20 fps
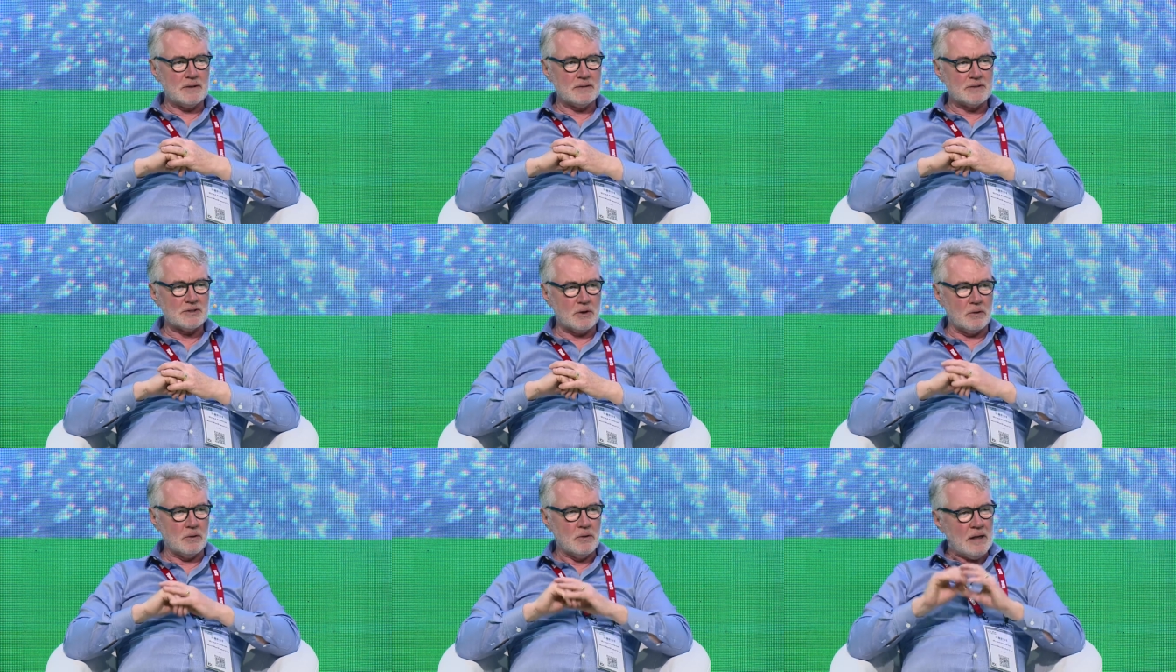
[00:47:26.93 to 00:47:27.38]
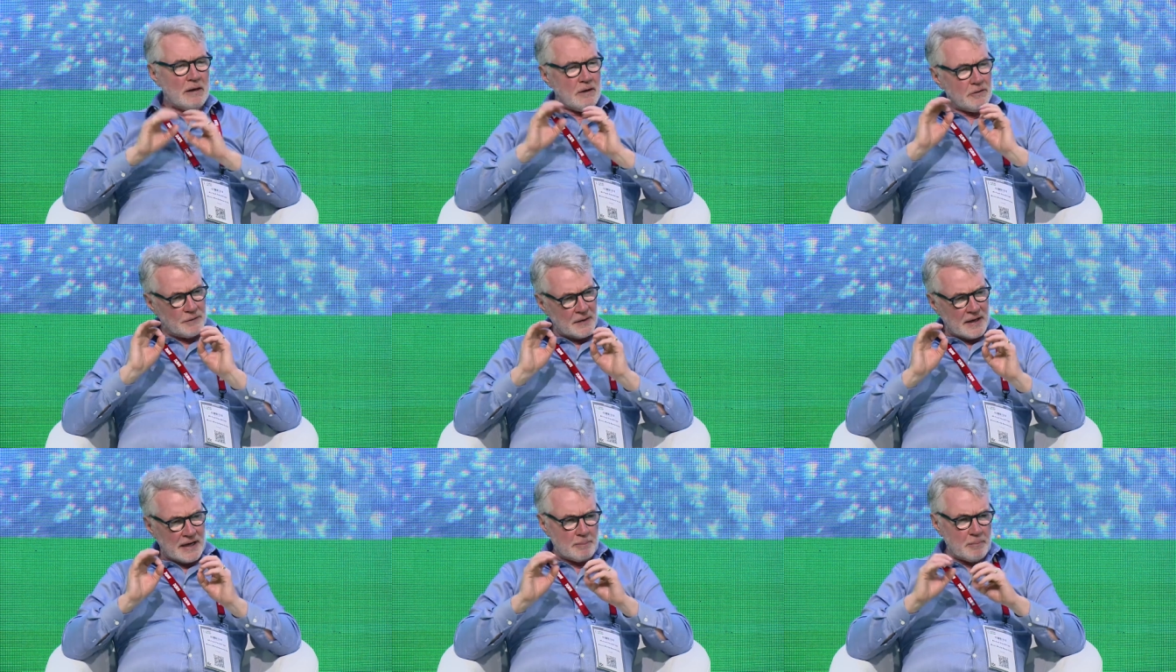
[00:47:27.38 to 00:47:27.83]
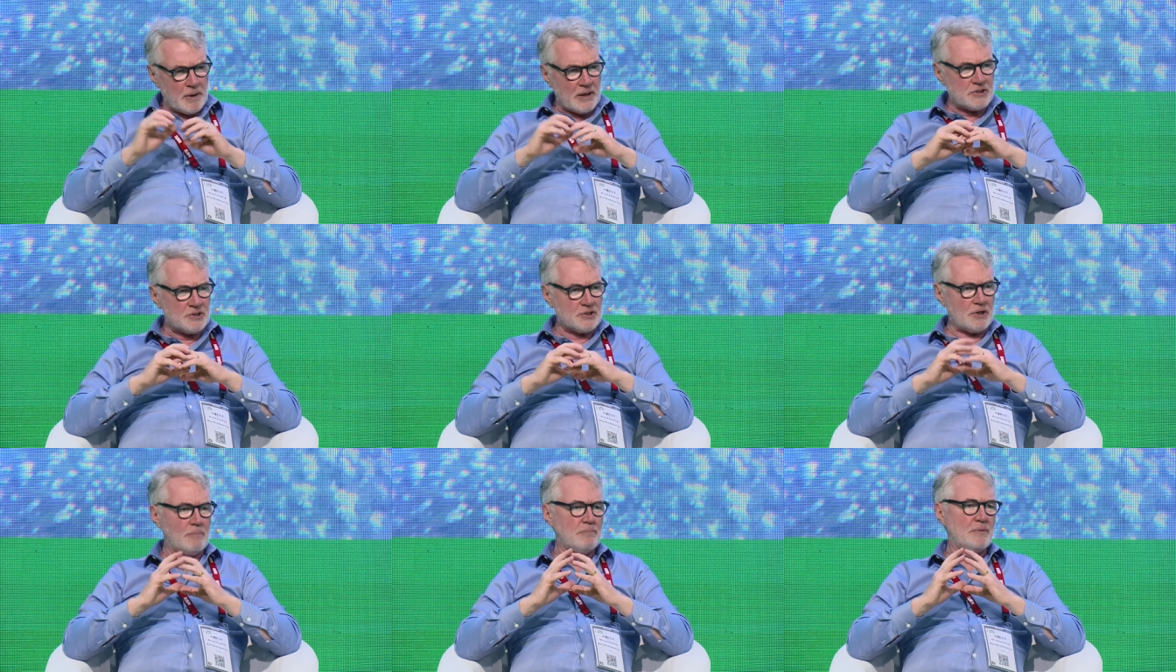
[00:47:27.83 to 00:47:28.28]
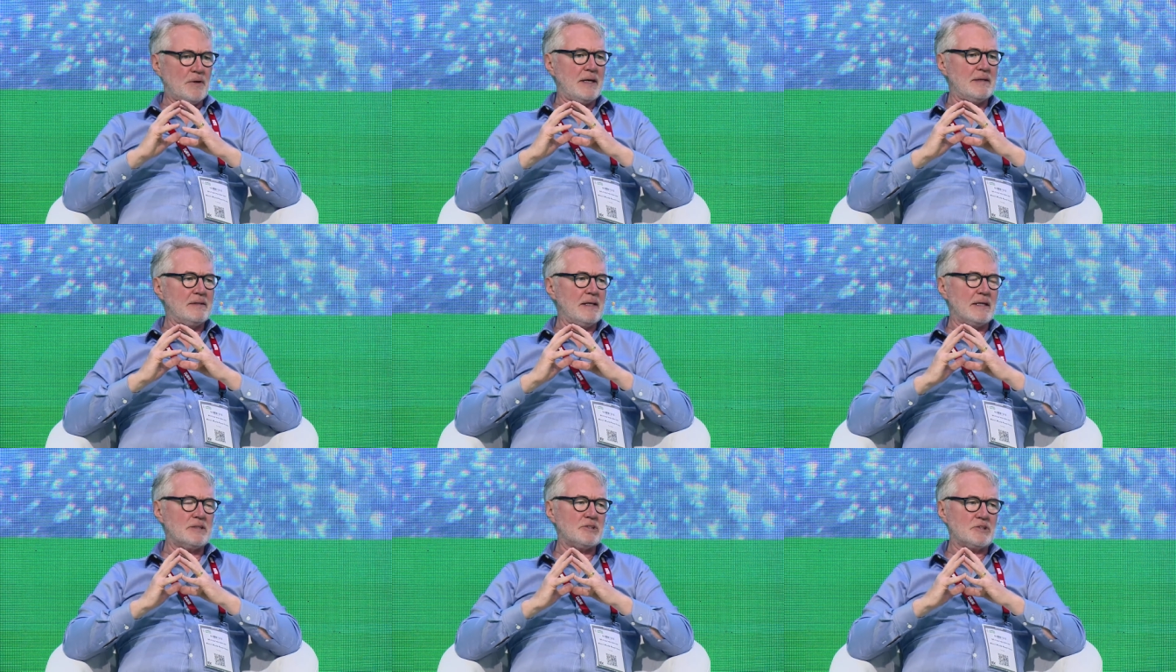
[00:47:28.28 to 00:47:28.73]
So think about
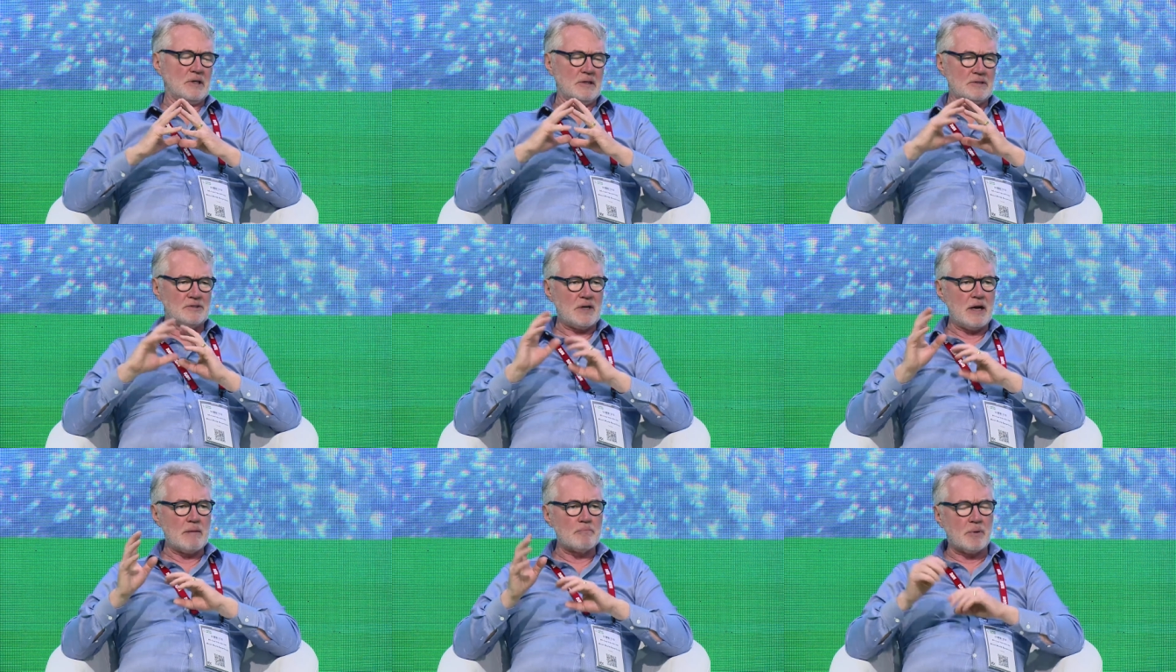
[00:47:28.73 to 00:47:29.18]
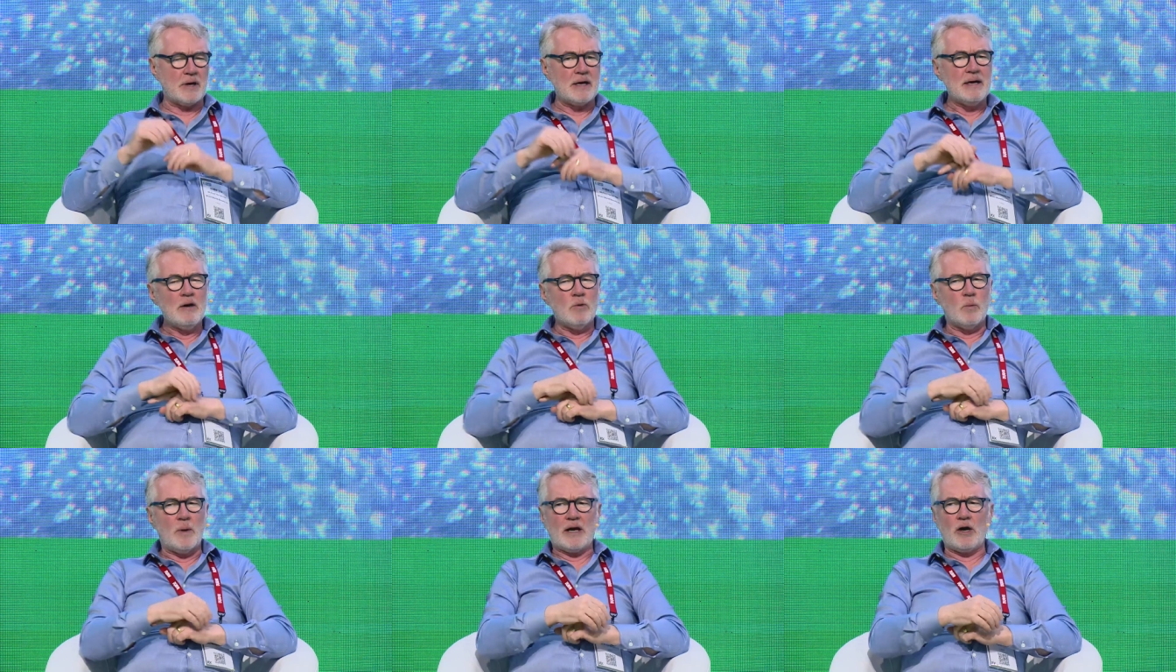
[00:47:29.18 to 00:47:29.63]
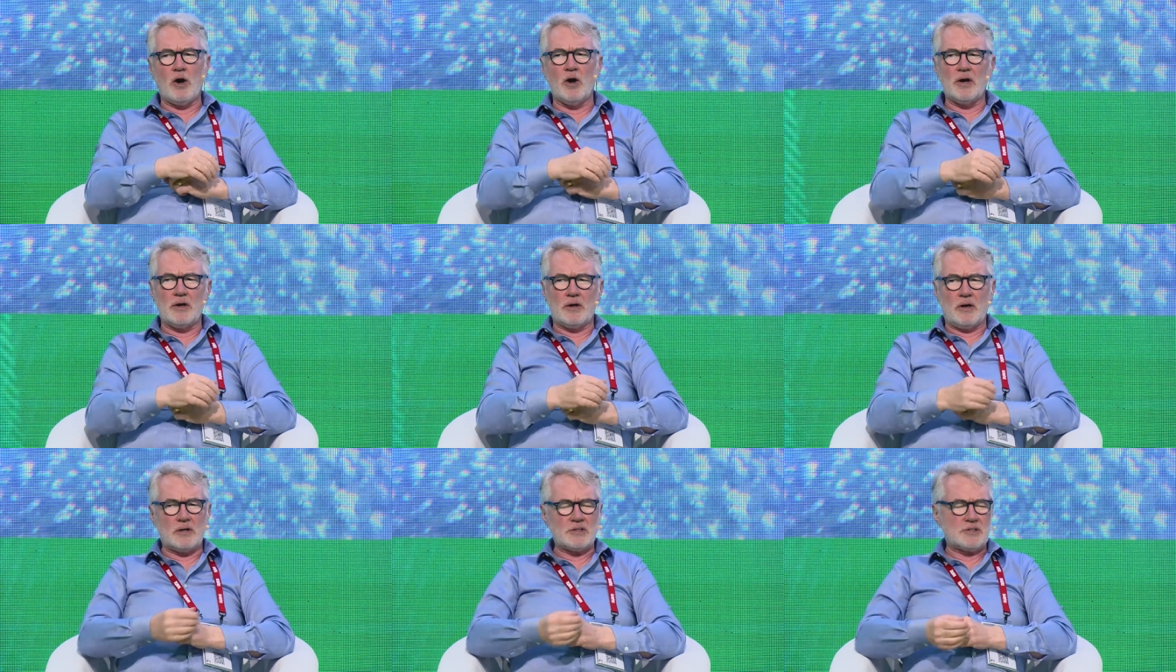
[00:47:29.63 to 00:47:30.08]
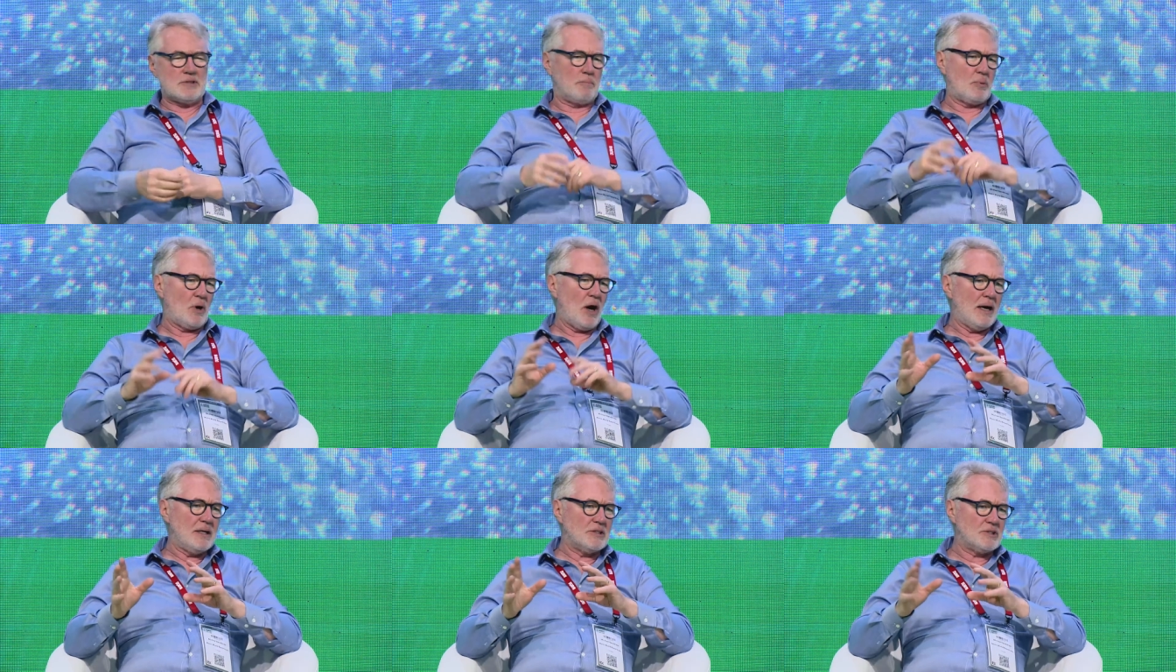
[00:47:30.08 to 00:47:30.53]
something that's contemporary. We call it our
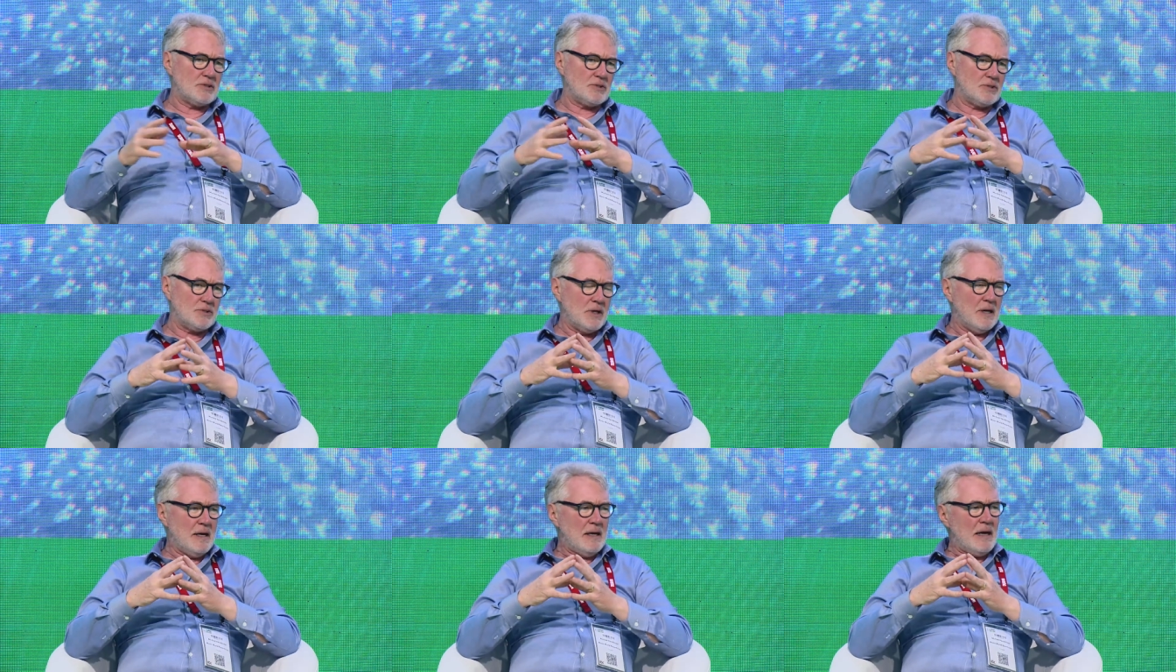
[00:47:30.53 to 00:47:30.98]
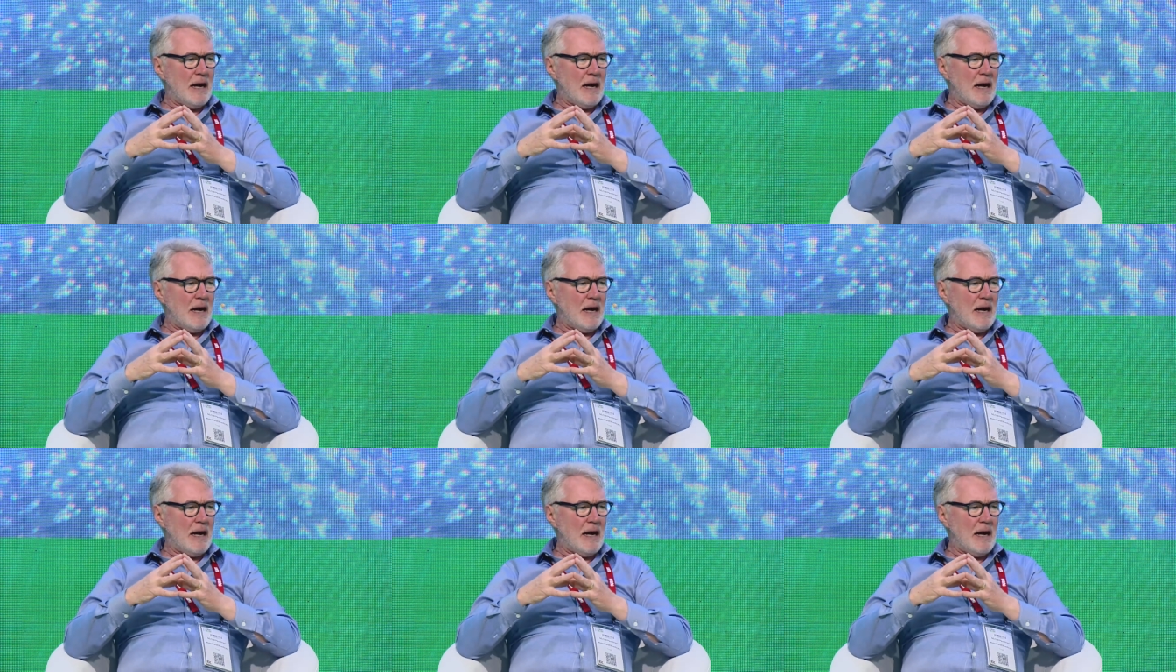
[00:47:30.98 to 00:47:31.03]
surprises.